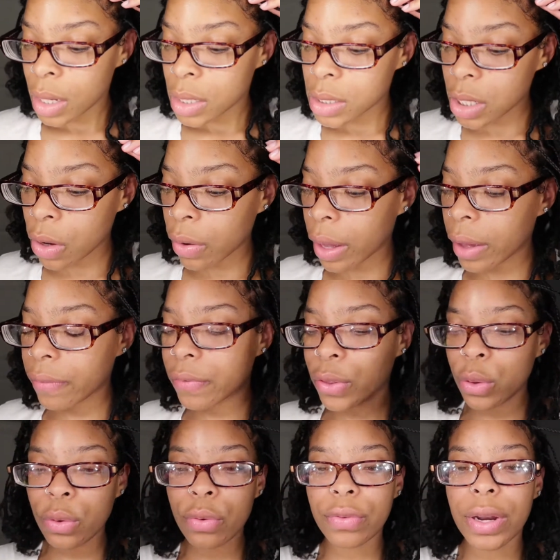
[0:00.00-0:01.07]
So if
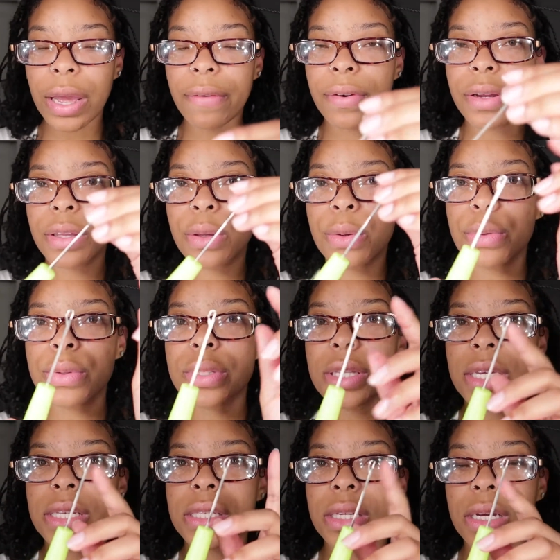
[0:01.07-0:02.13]
you've never used
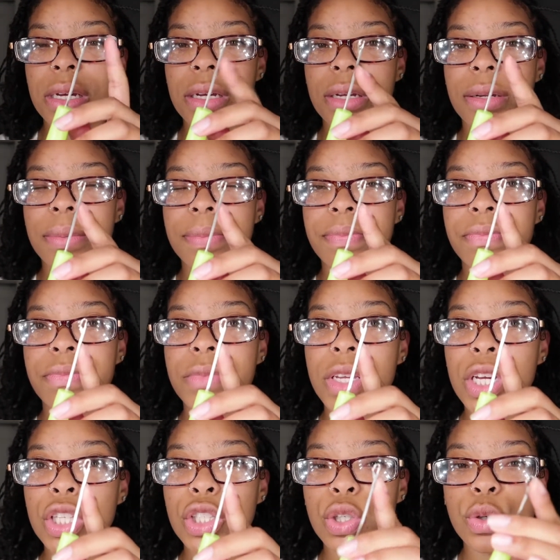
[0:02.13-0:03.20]
this
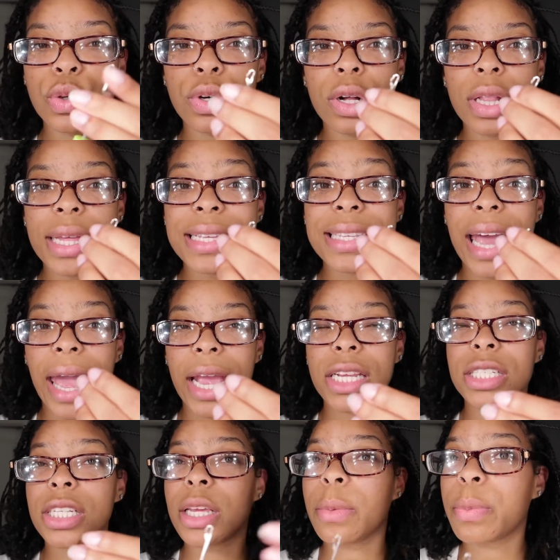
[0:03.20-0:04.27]
tool, it's
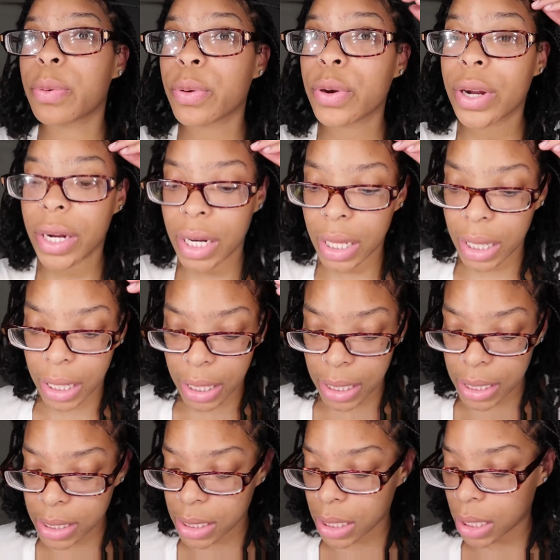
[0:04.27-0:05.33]
actually pretty
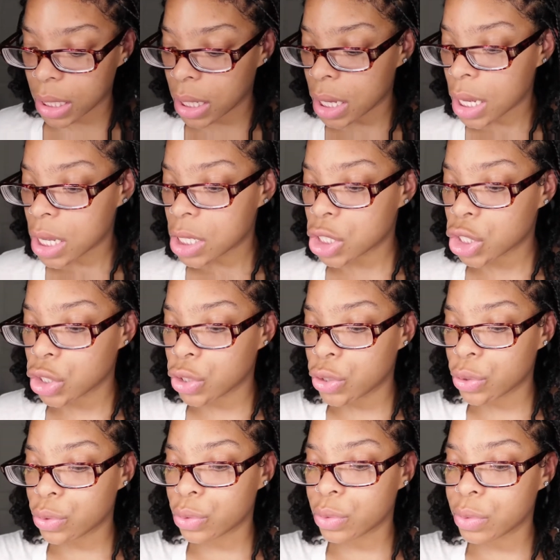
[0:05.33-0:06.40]
easy to
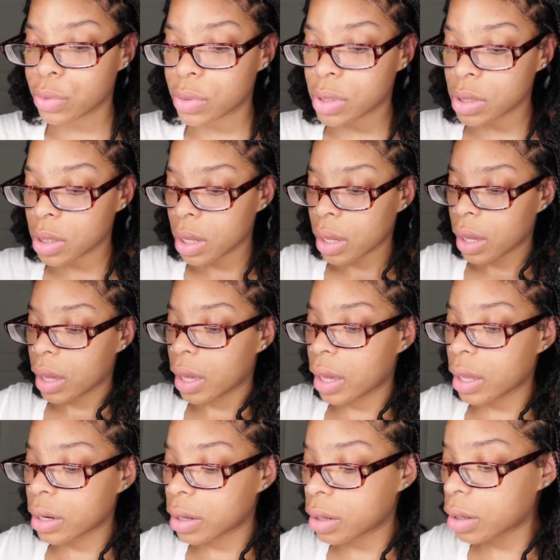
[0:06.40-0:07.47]
use.
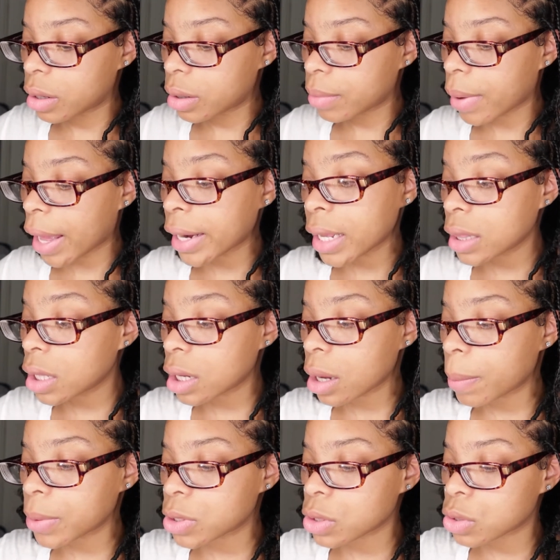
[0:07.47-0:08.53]
And I didn't look
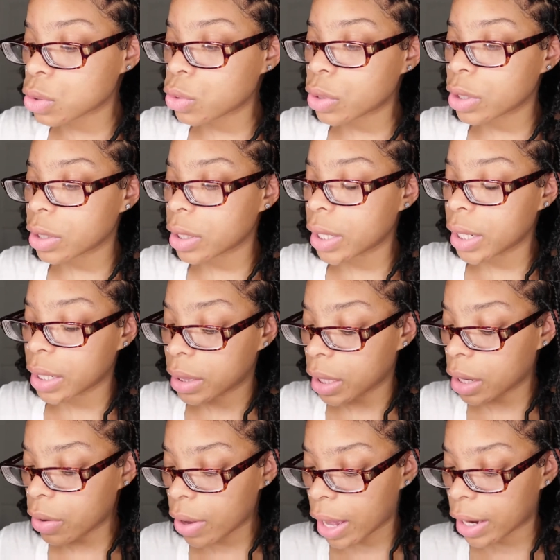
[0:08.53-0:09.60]
up a tutorial or
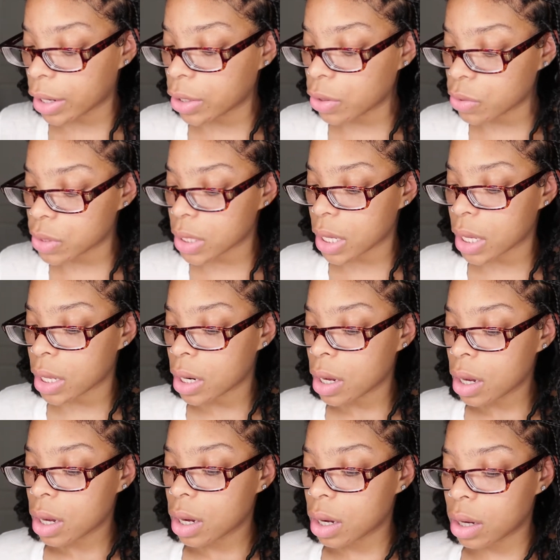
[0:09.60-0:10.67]
anything on how to use it,
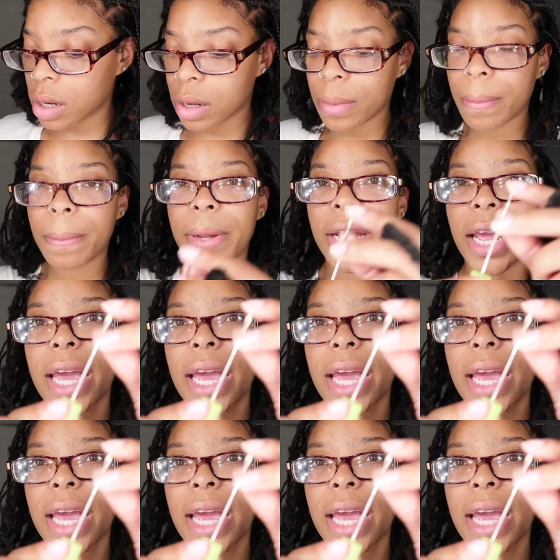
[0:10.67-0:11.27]
but it